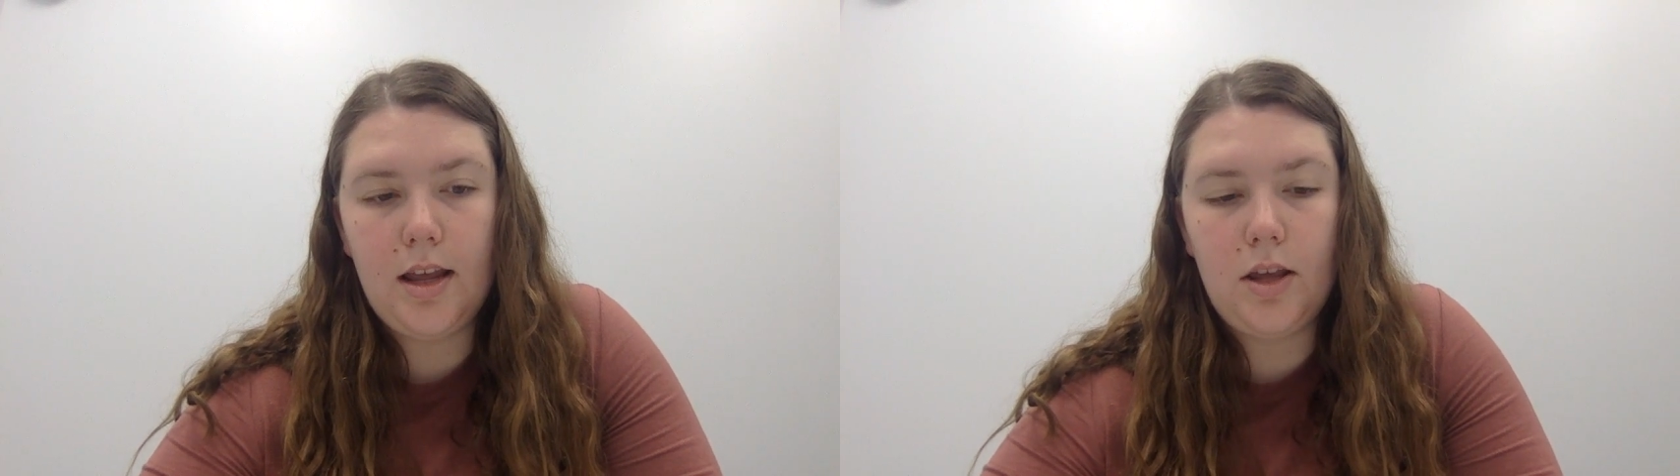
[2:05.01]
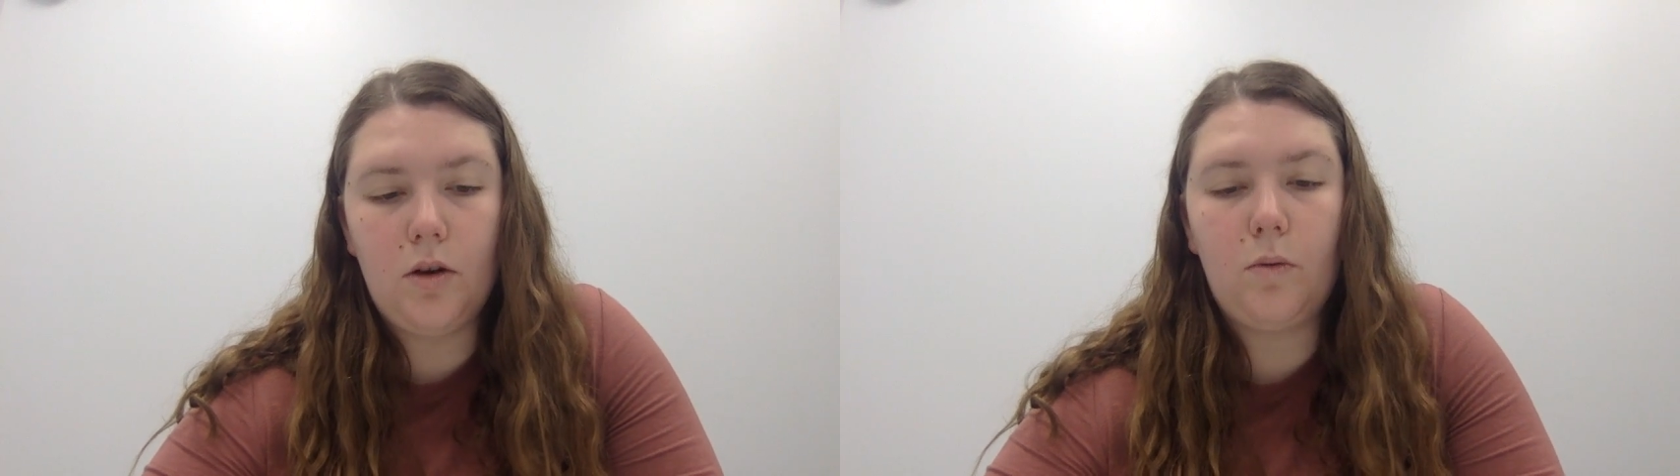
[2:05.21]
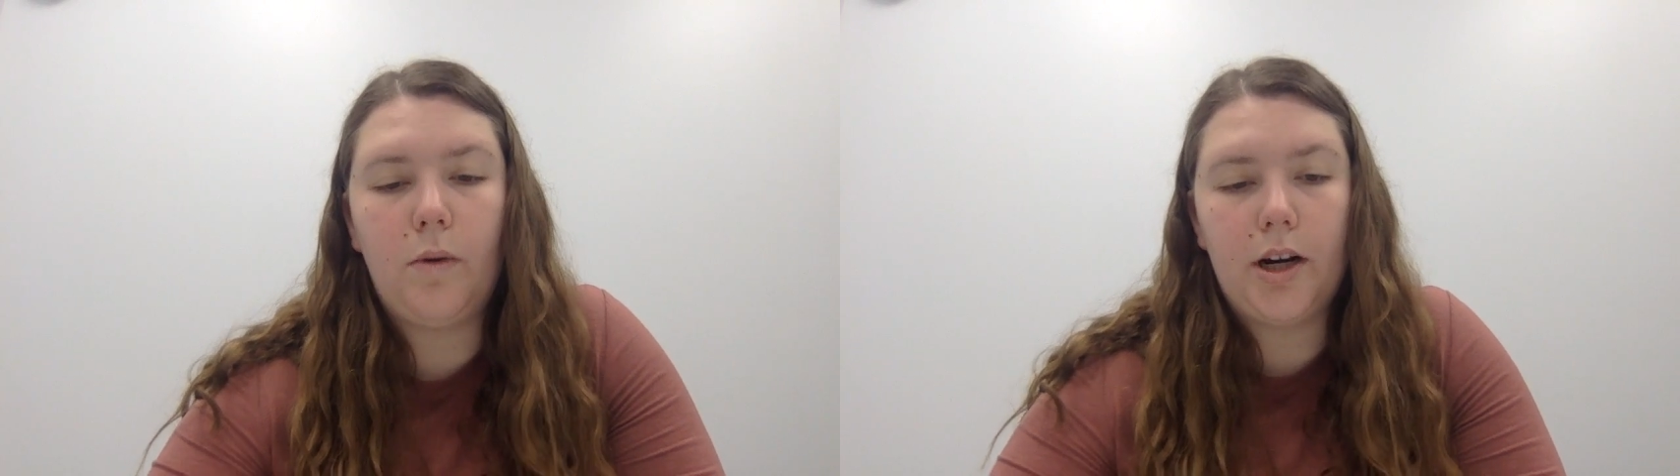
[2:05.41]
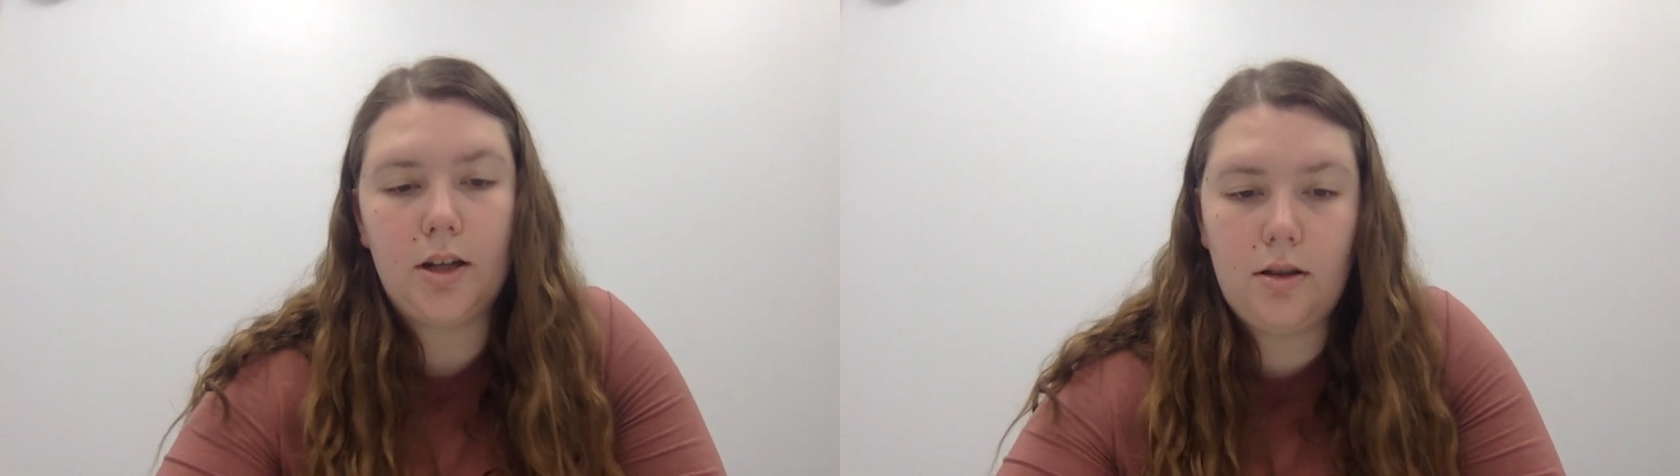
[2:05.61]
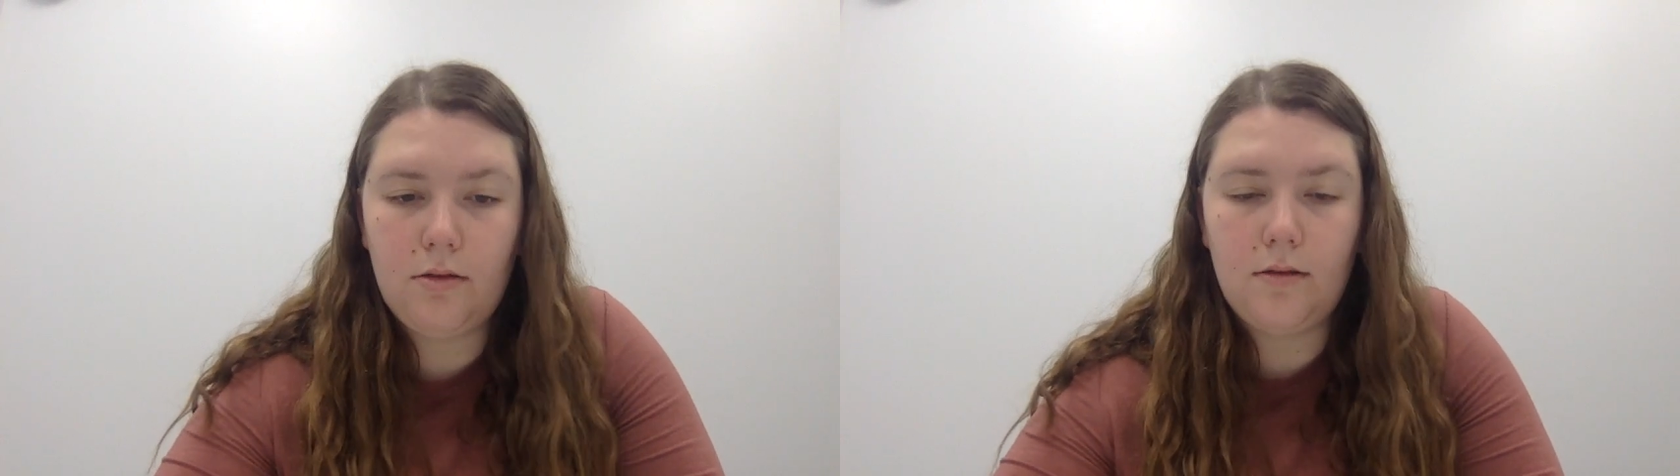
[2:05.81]
you'll
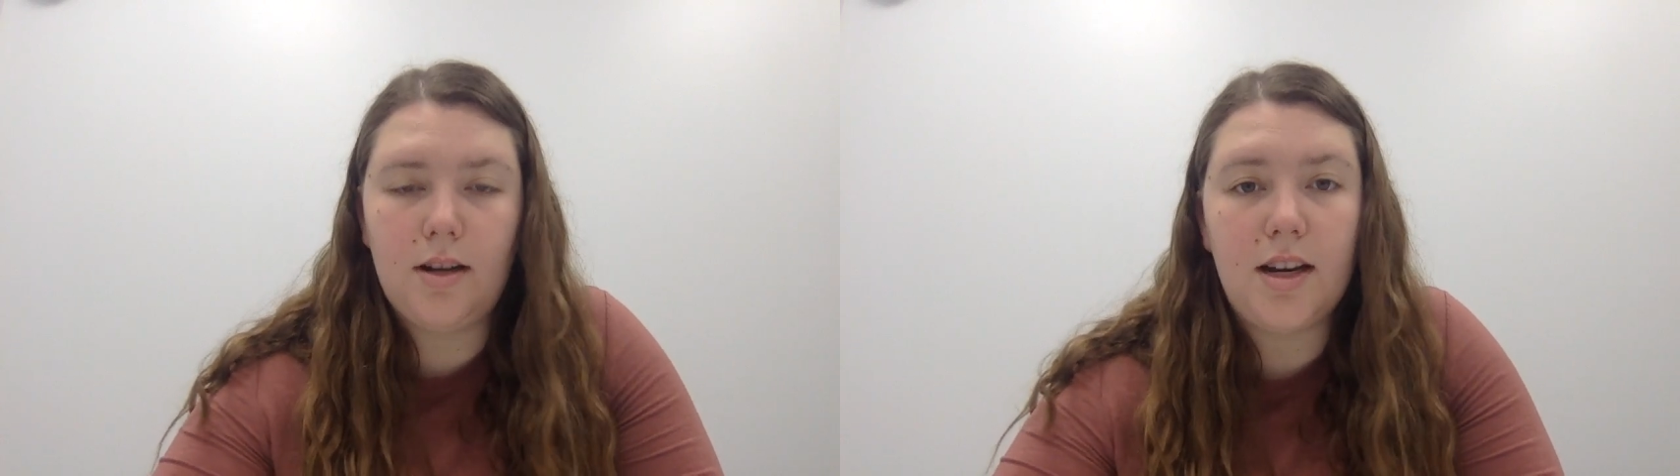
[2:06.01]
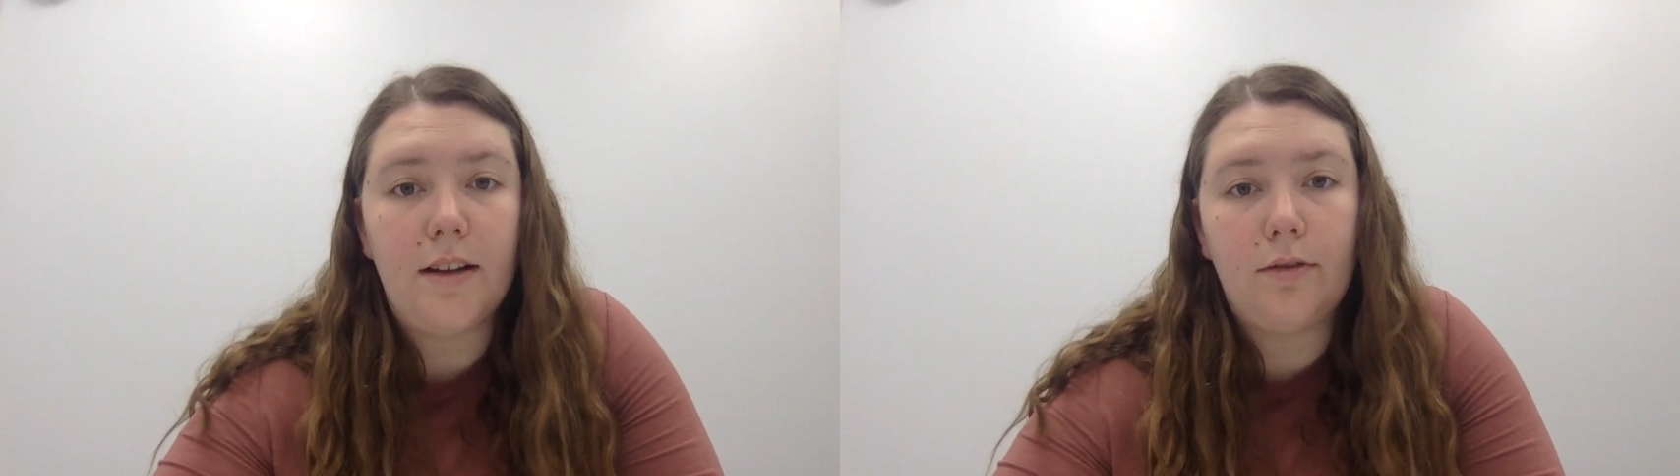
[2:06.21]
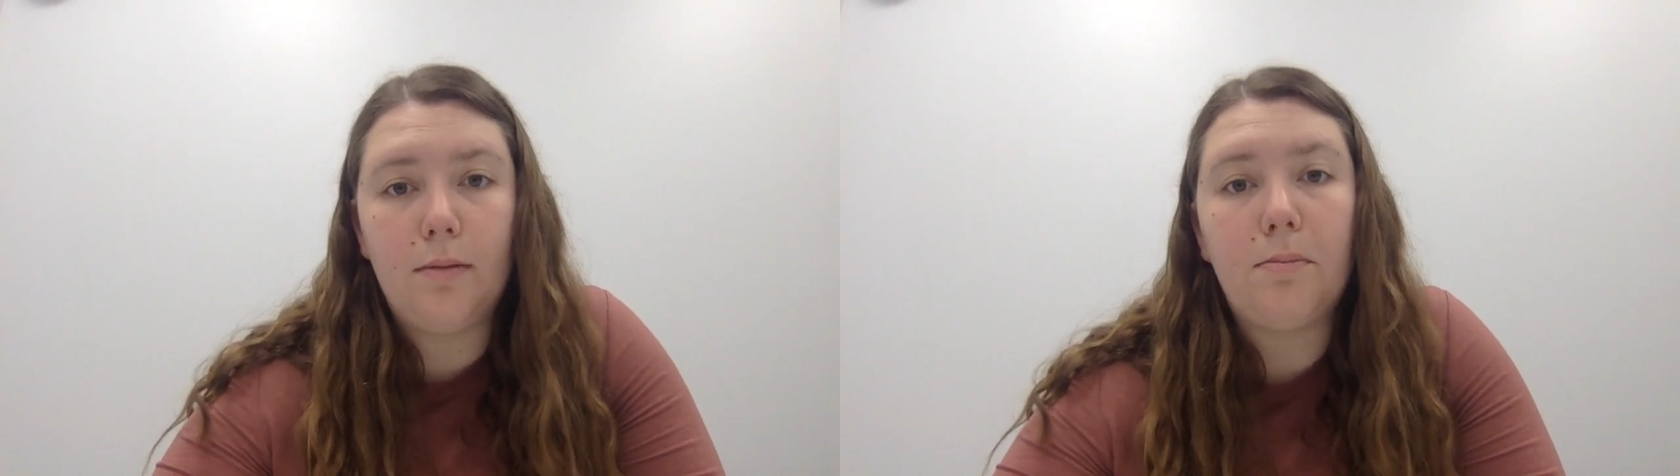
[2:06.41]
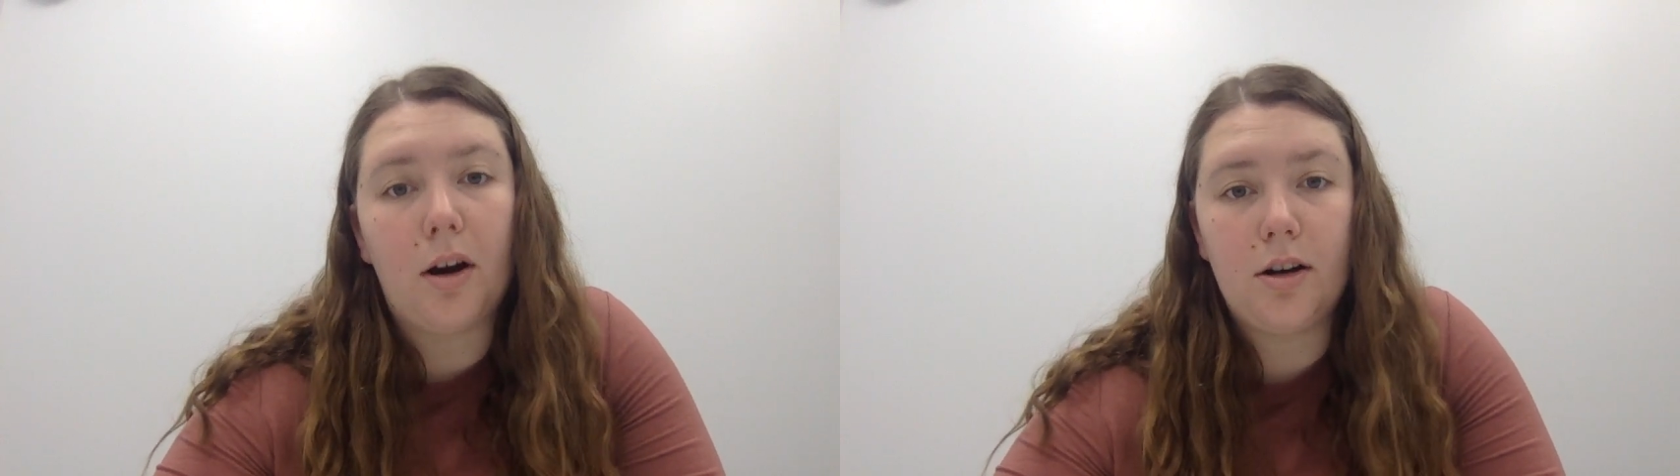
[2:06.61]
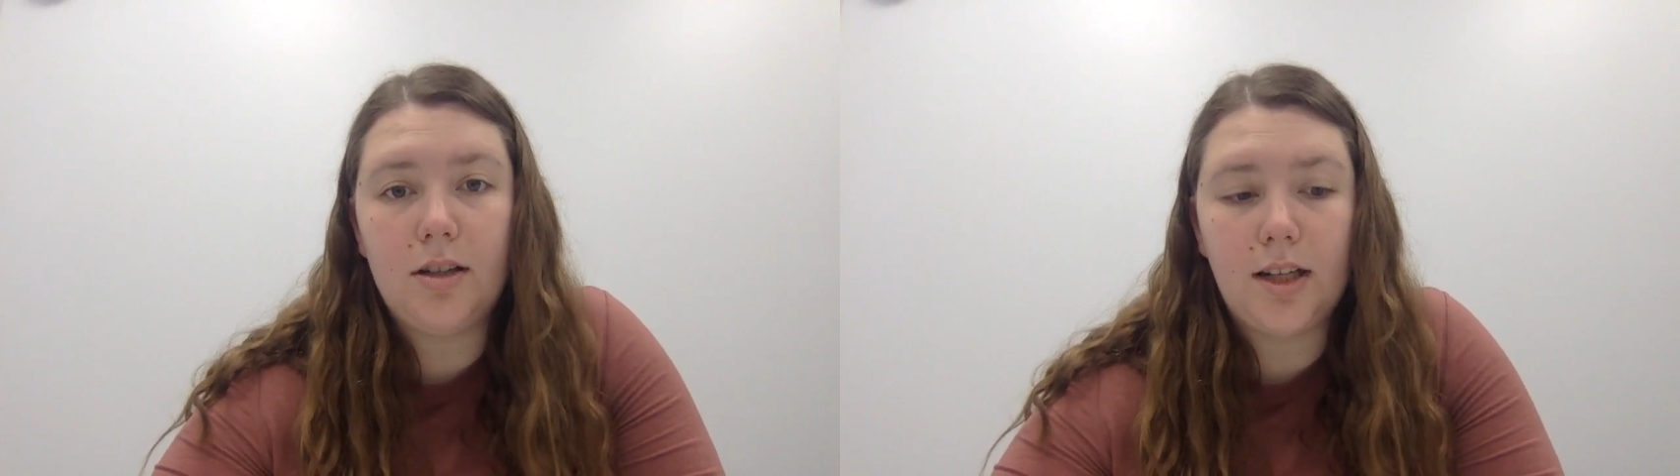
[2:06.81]
work through the different
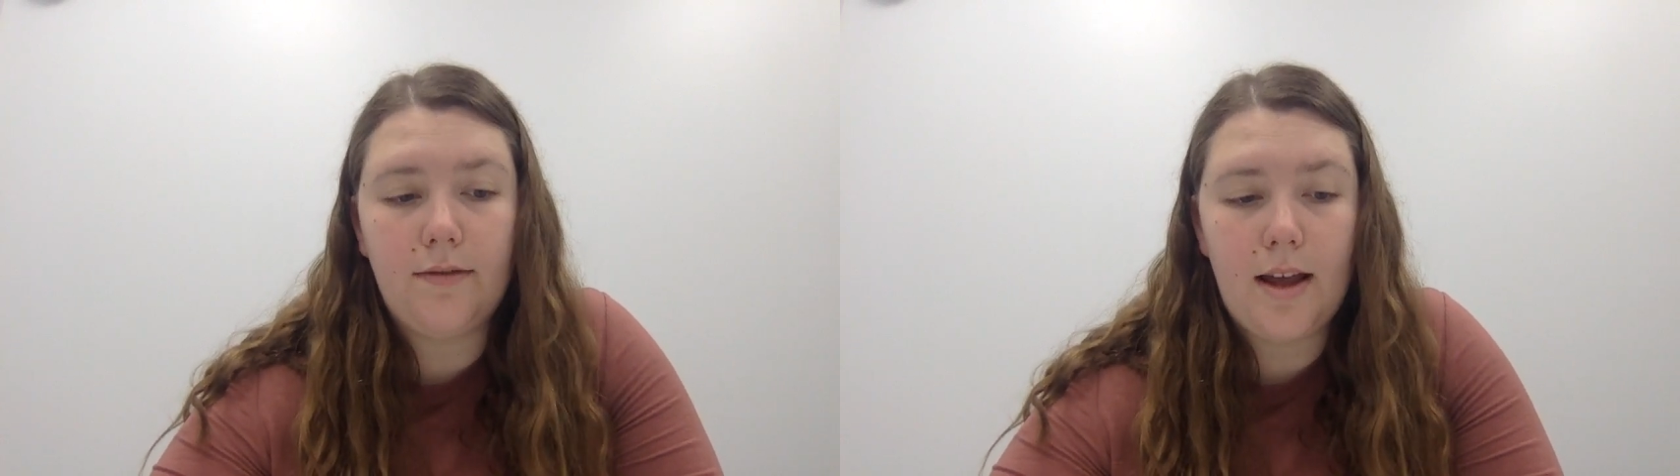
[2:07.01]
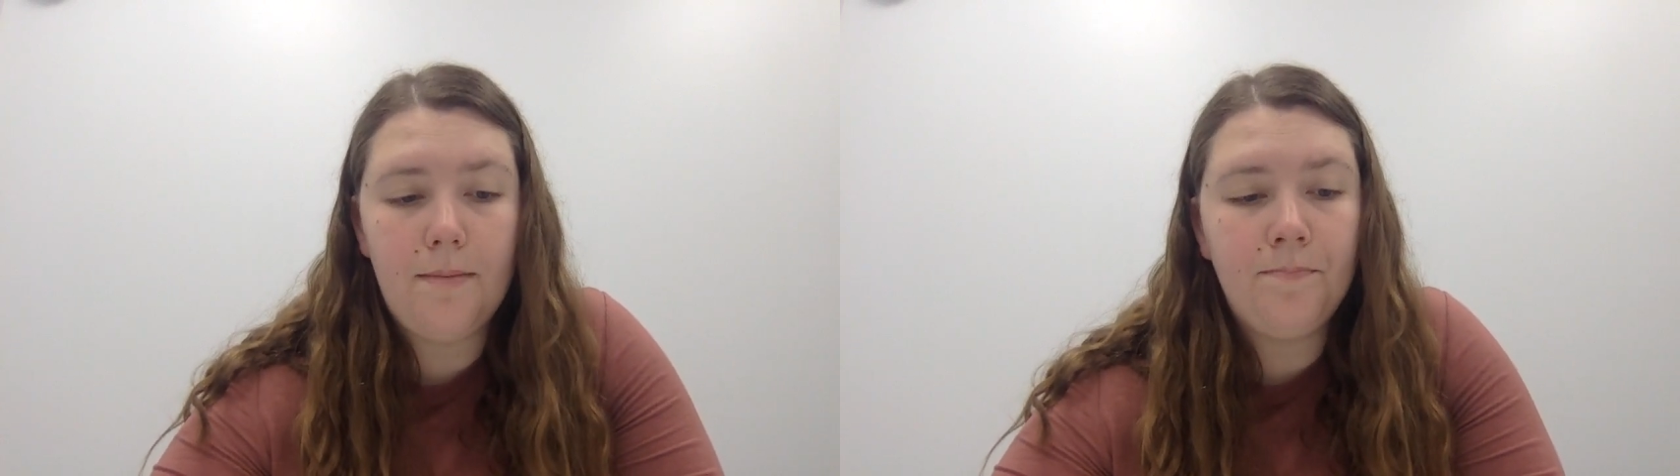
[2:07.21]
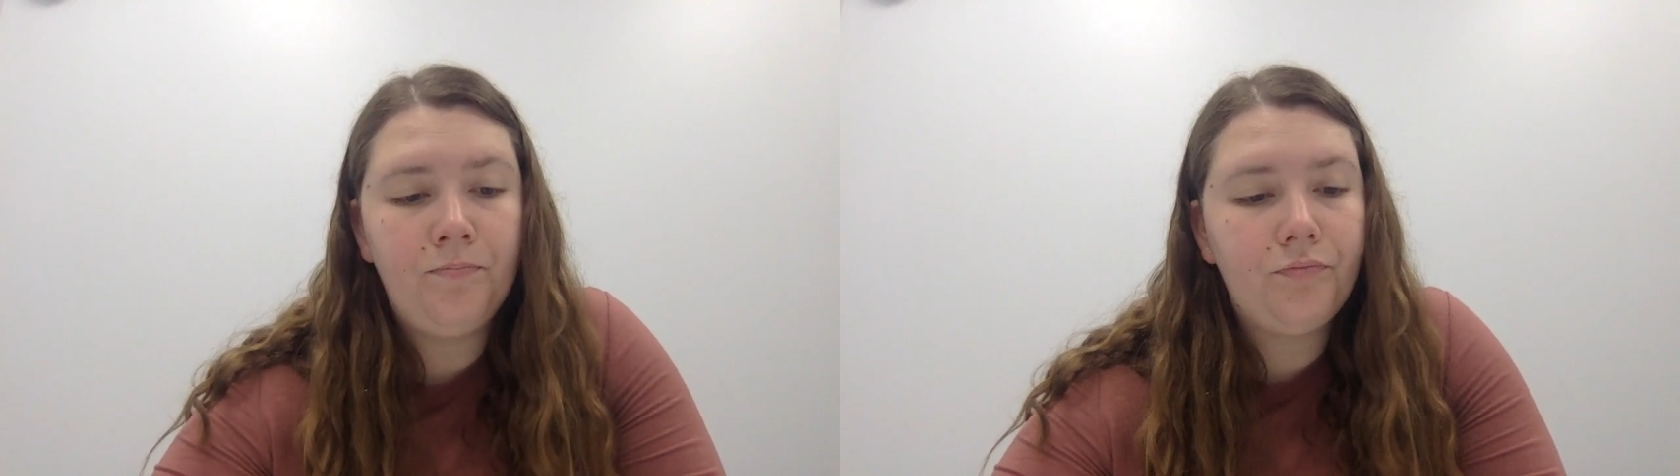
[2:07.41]
parts of it.